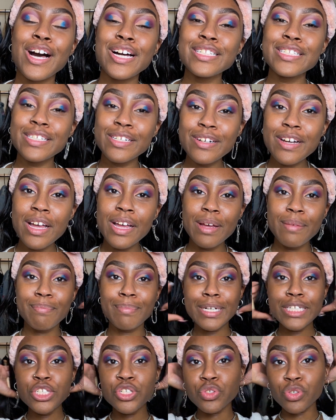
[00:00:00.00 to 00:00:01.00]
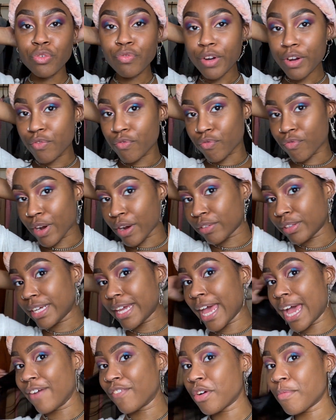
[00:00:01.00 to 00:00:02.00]
Also, my jewelry
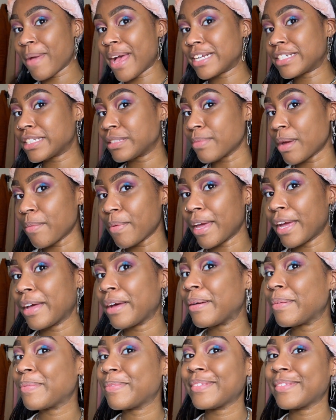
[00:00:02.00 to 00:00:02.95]
rarely ever matches my makeup,